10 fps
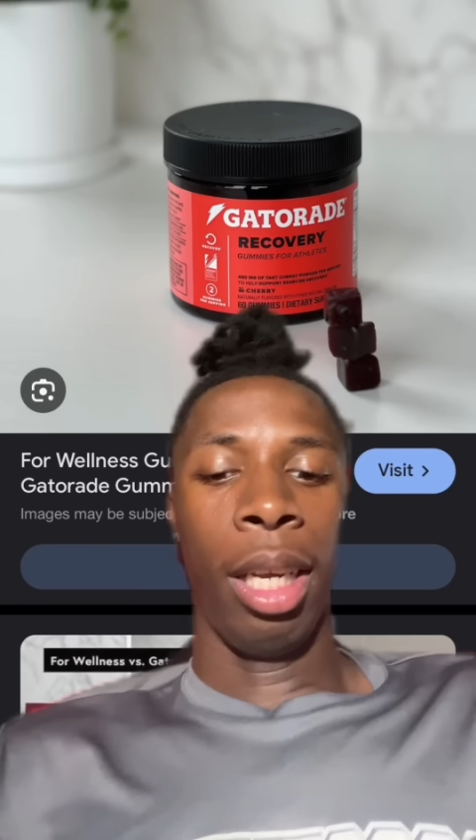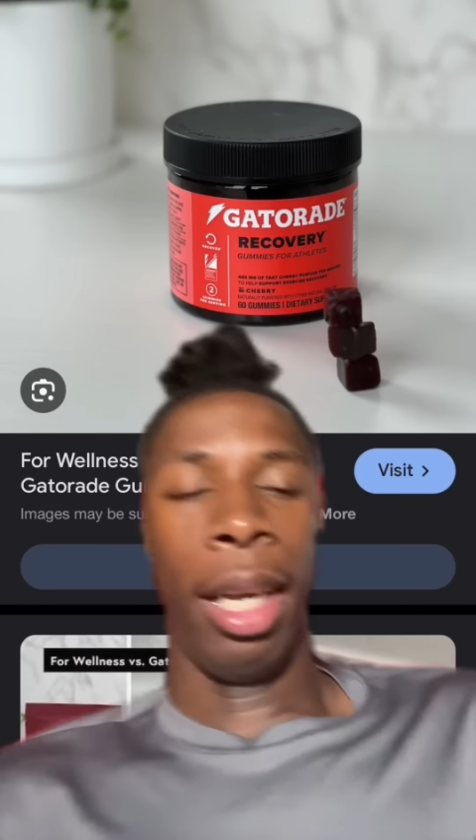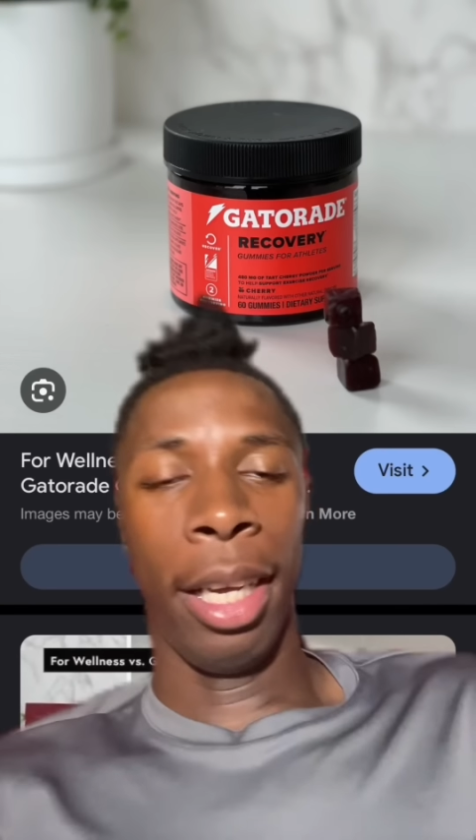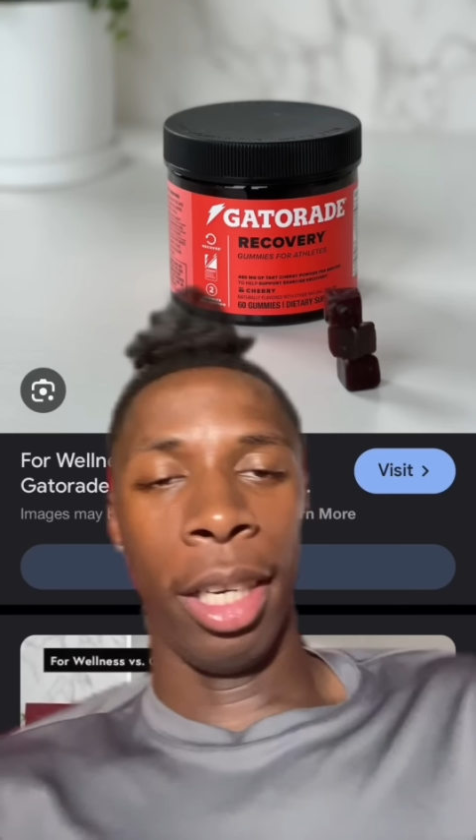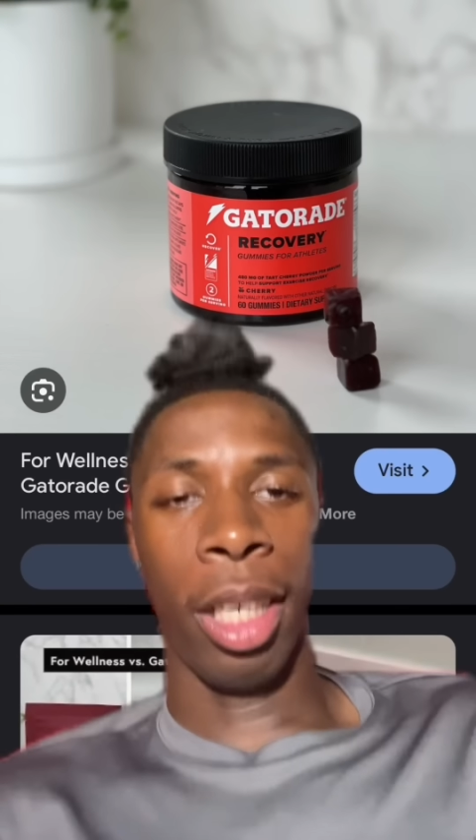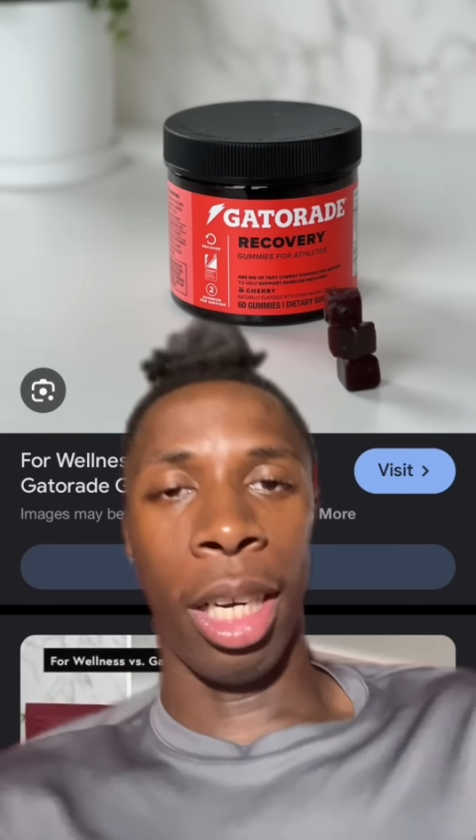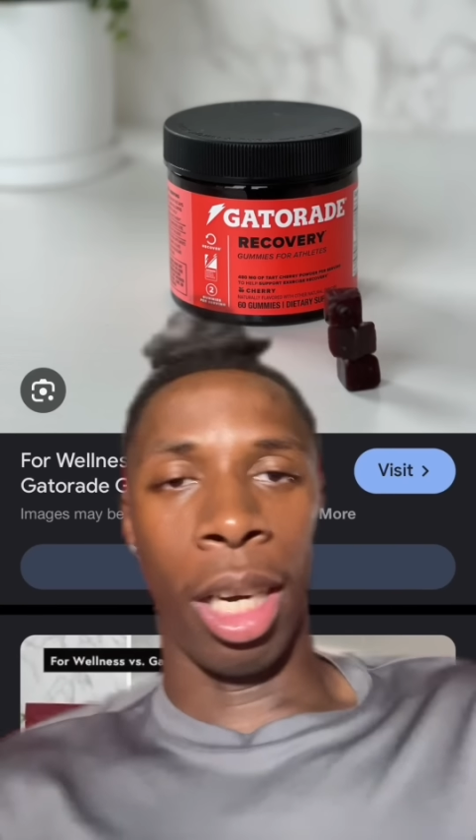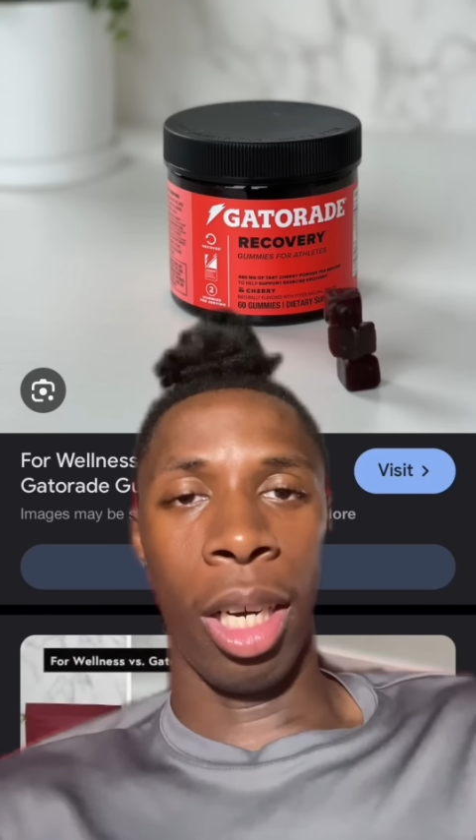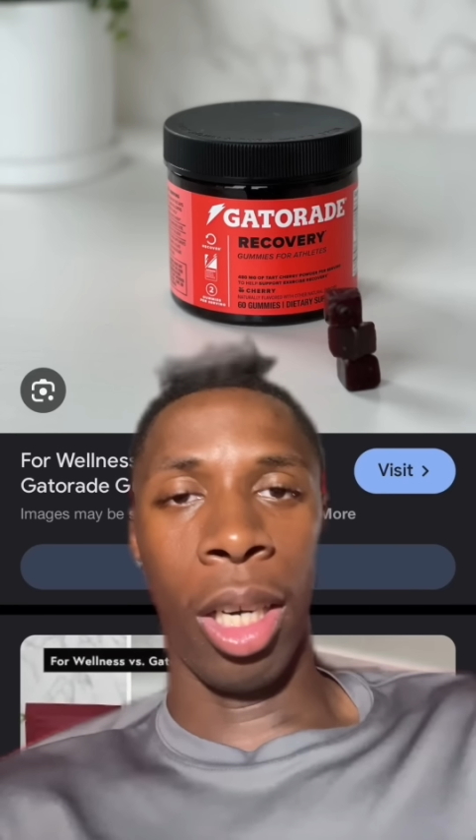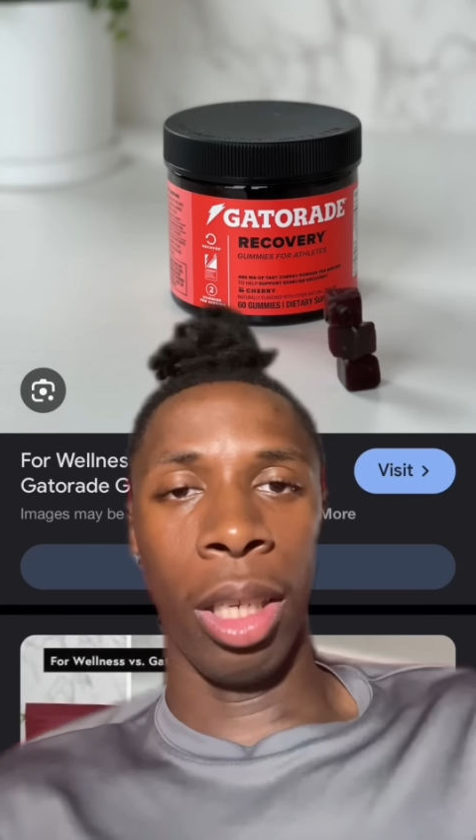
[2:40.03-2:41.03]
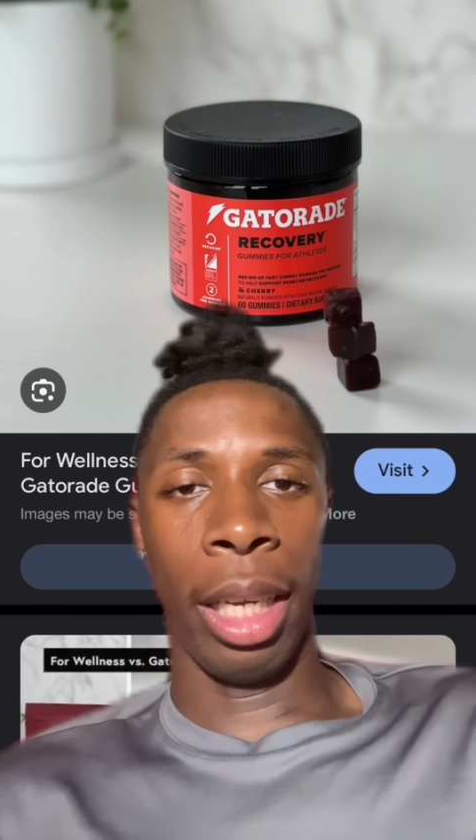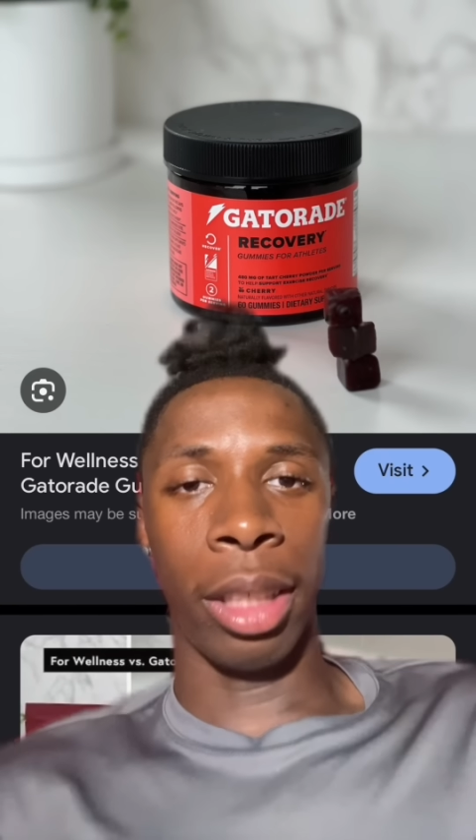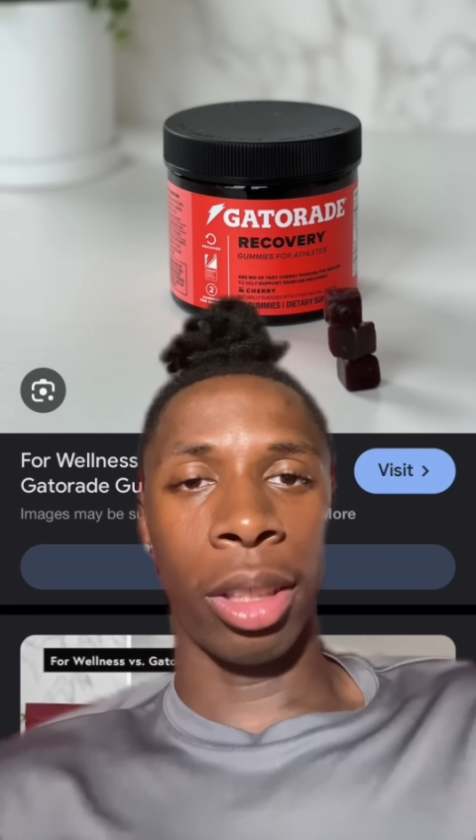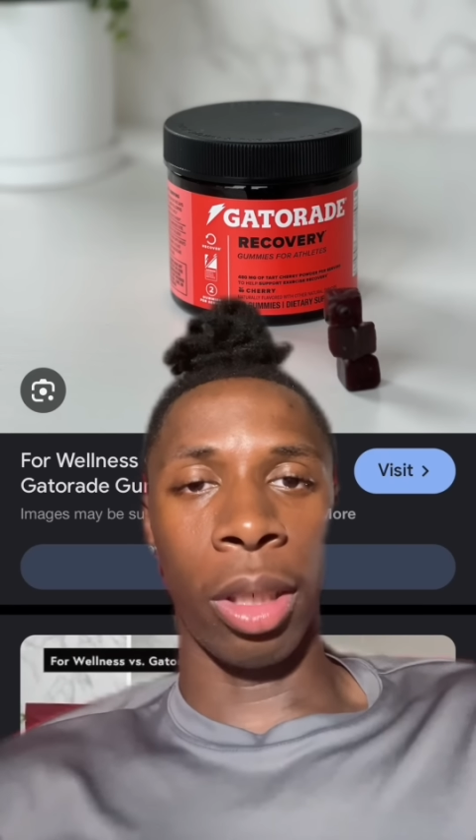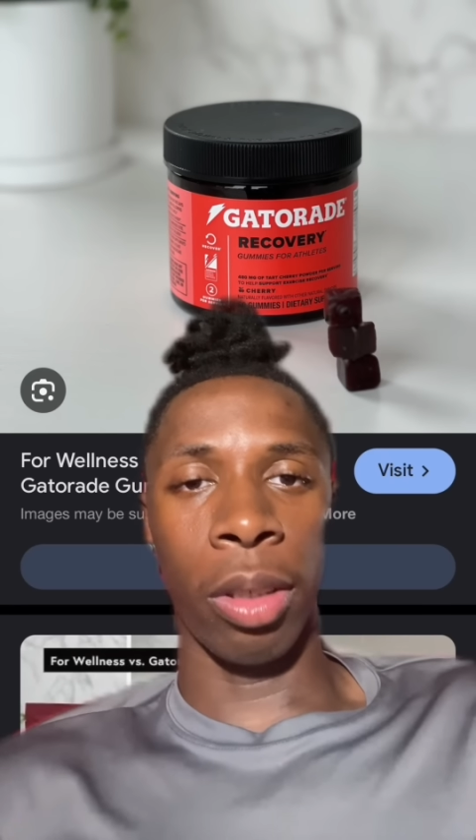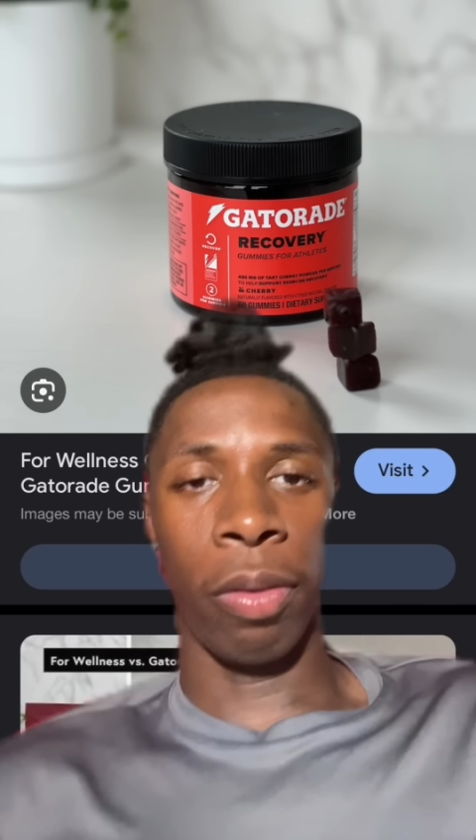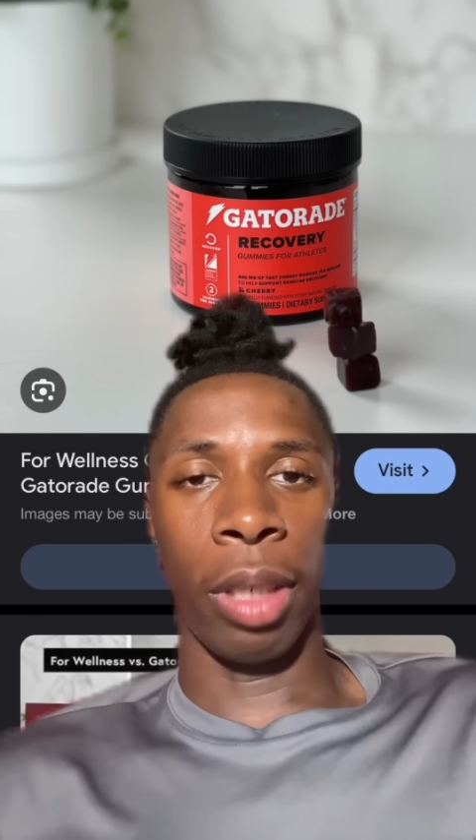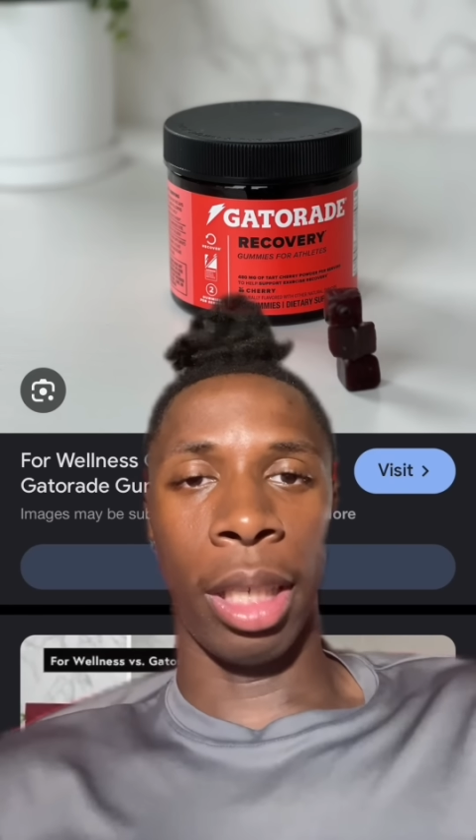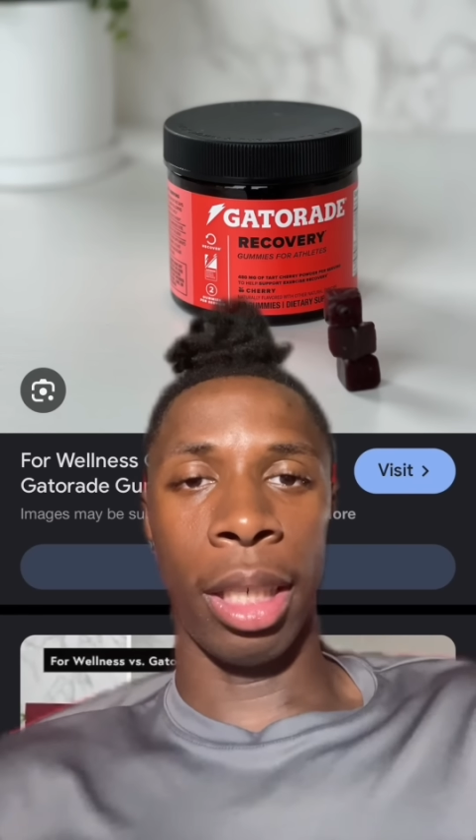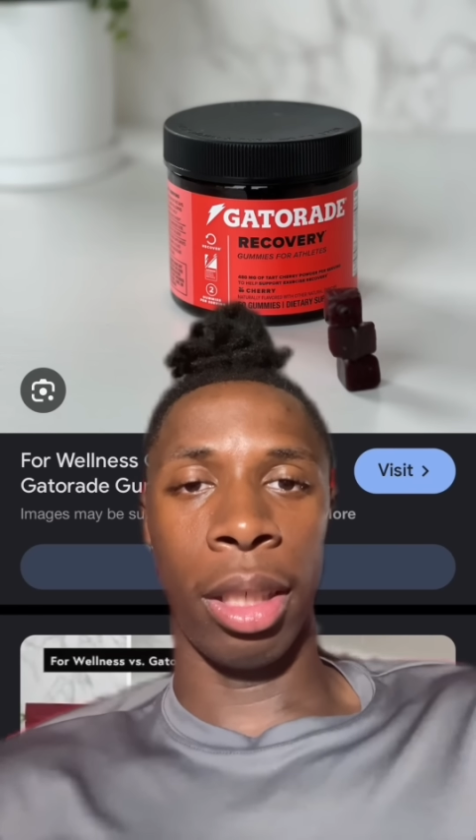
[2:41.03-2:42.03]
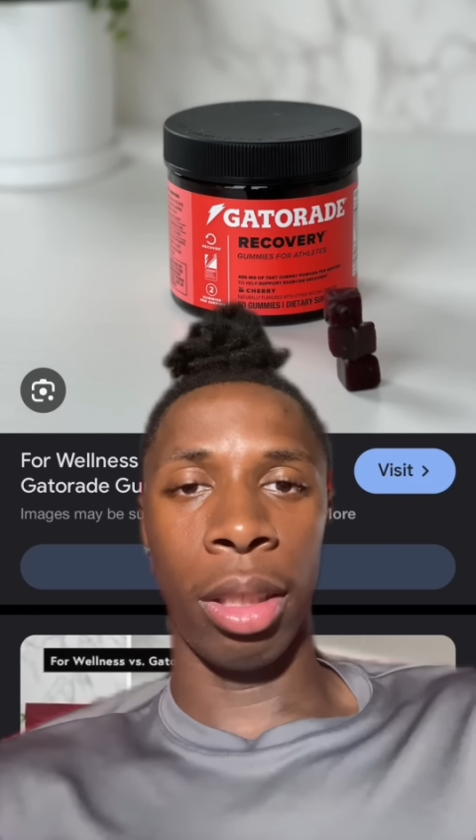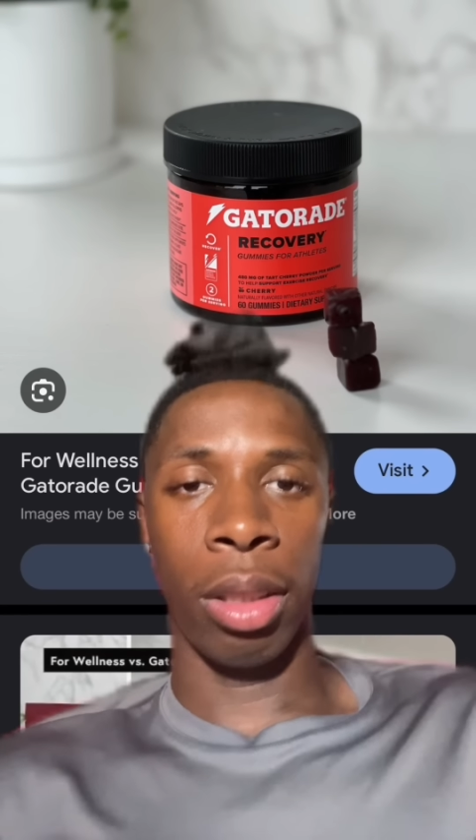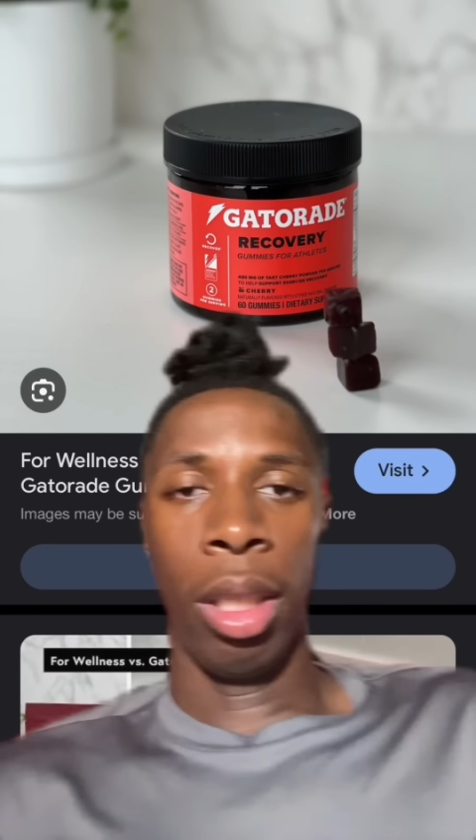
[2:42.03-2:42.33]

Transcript: And they're all like certified.